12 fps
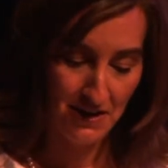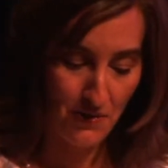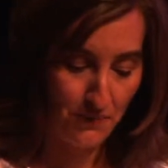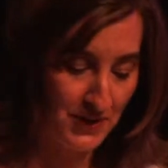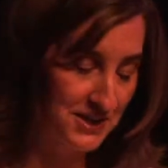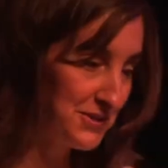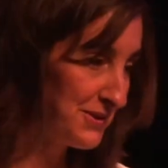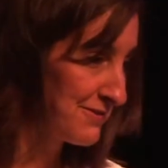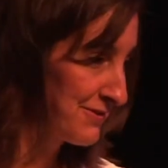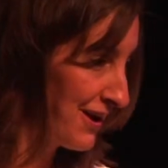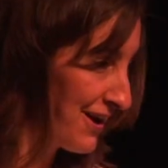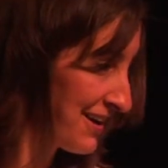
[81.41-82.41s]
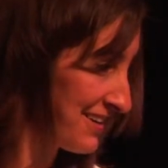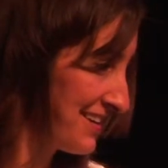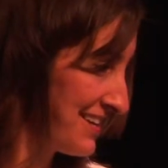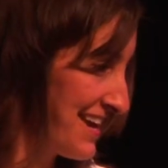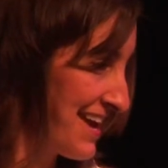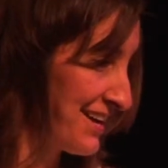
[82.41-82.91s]
What you have caught
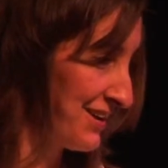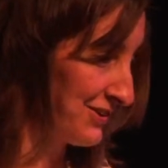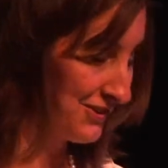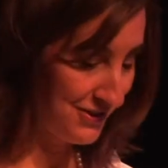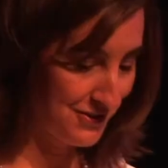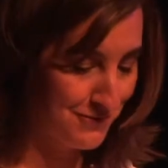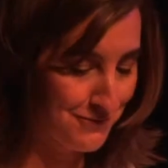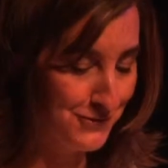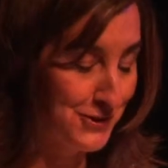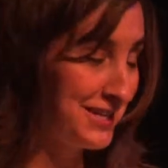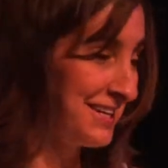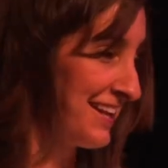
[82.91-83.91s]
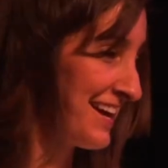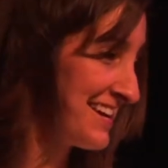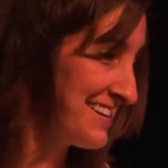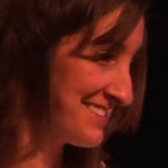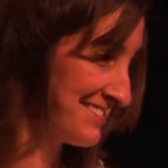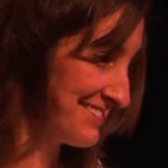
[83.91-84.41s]
and held for Eli.